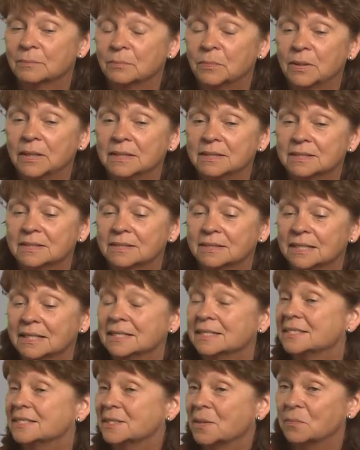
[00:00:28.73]
but
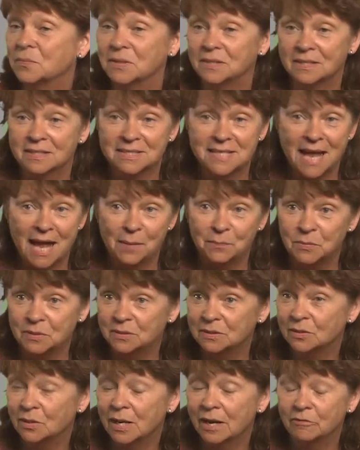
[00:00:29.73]
it's something that's
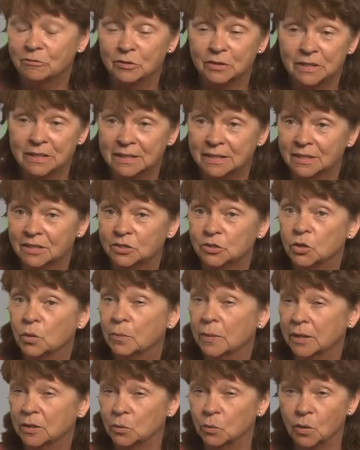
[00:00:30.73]
happened every year, no
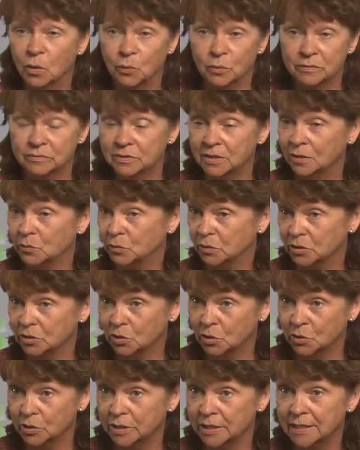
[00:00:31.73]
matter what we've done with the
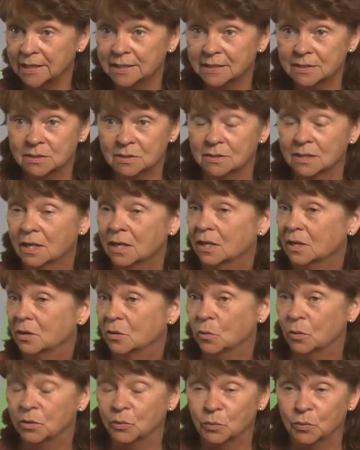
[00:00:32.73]
creeks,
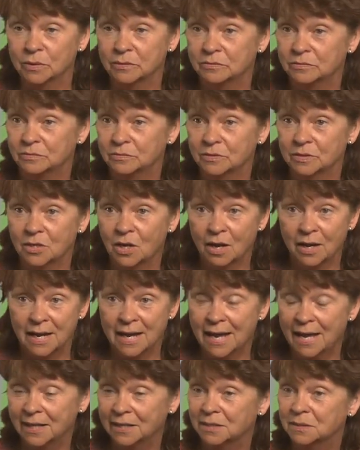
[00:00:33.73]
whether we've not
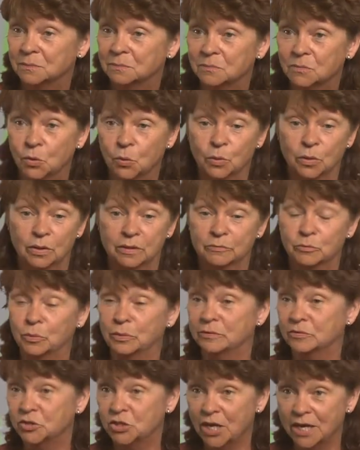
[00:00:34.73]
had them or if
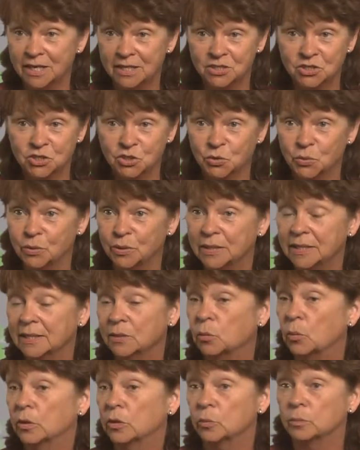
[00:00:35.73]
we've changed
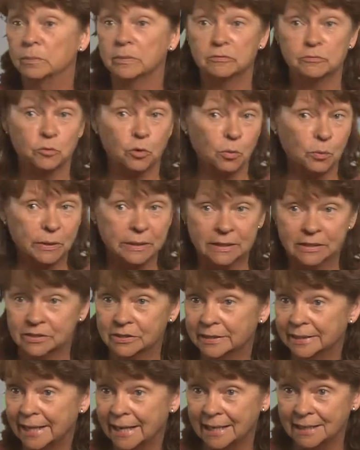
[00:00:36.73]
creek, whether before we
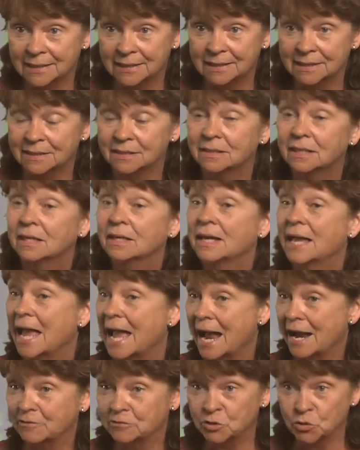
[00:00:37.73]
irrigated,
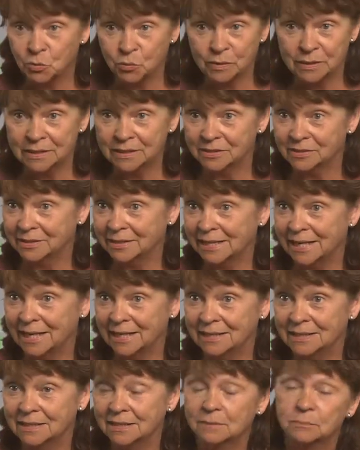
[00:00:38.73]
after we
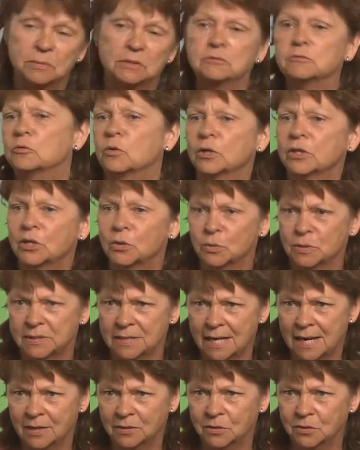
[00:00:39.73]
irrigated, before there
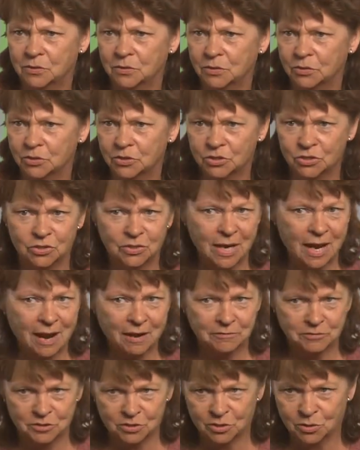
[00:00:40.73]
was agriculture,
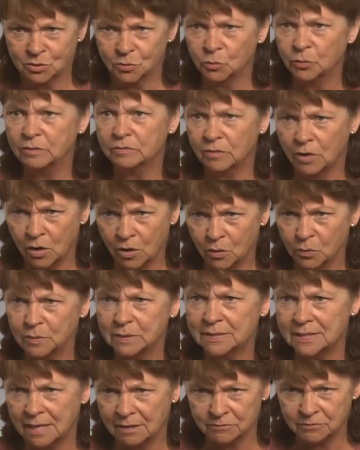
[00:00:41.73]
after. We've
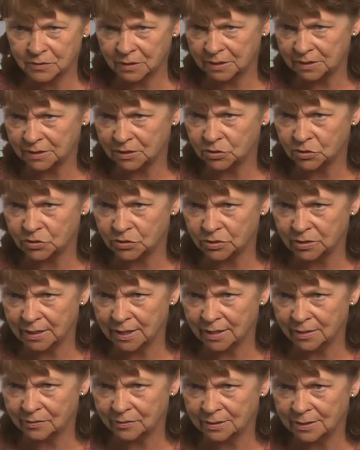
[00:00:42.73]
always had flooding in Union
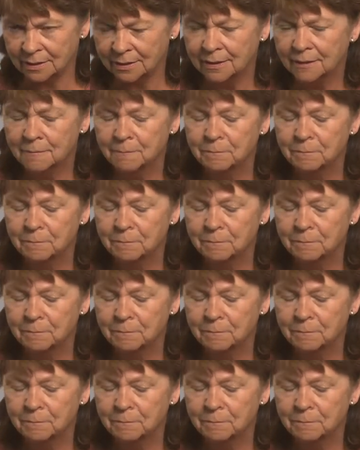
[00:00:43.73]
County.